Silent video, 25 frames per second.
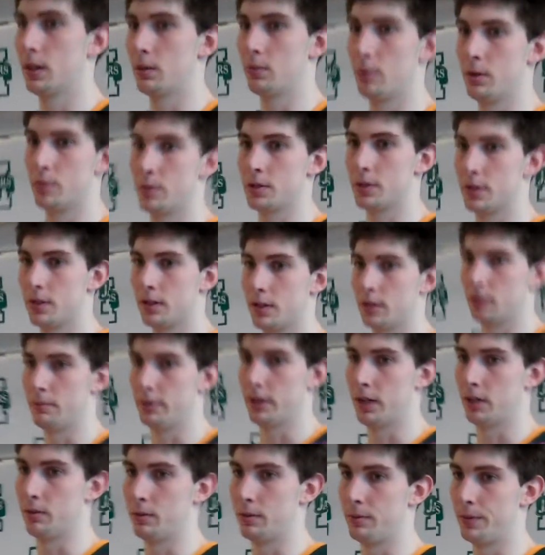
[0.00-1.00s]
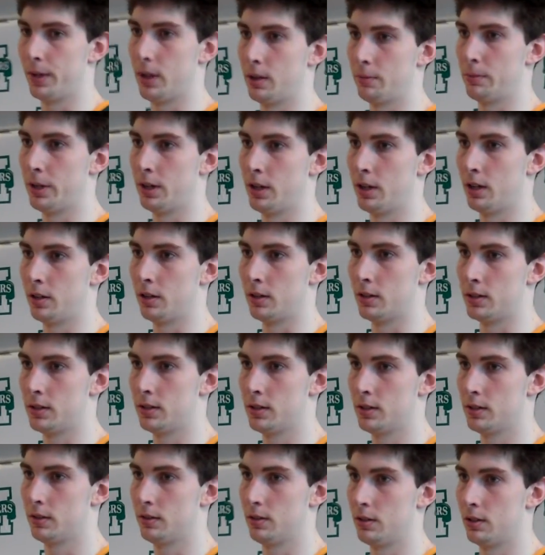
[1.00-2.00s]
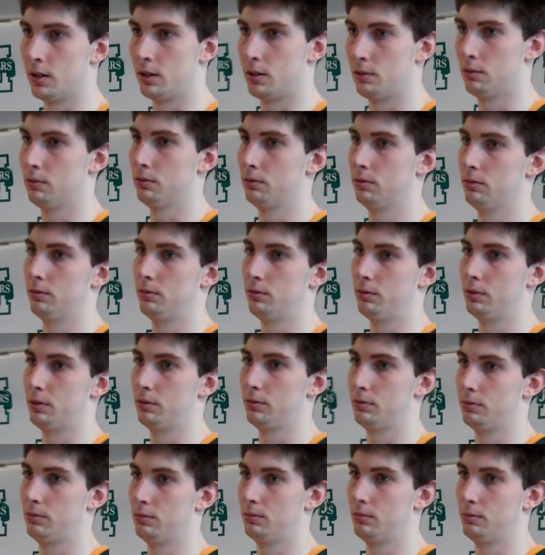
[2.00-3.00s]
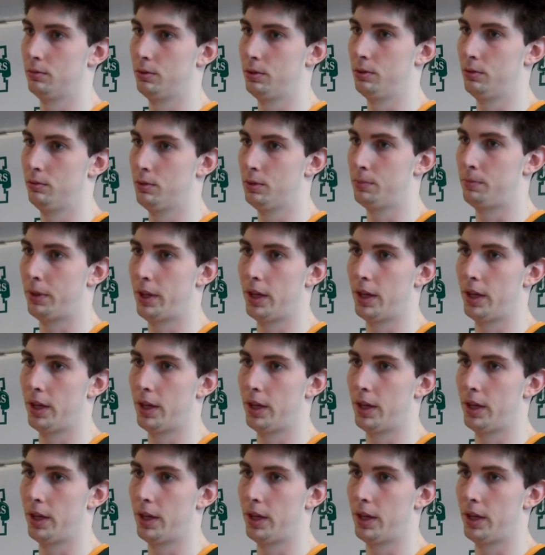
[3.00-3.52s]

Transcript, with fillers: thing we're always talking about when we come in here. It's you know we,